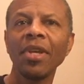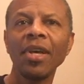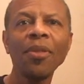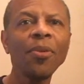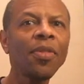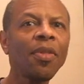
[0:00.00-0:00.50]

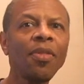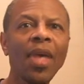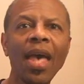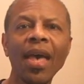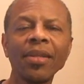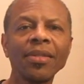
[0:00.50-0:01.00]
Other than
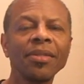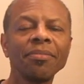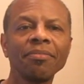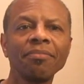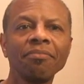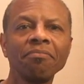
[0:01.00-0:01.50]
that,
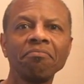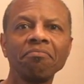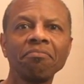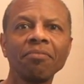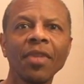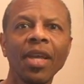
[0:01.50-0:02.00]

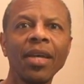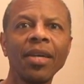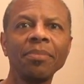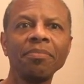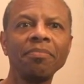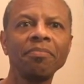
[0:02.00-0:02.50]

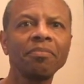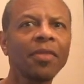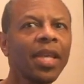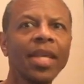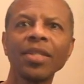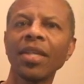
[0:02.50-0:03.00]
I
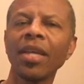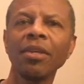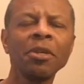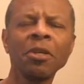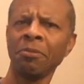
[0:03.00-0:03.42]
guess I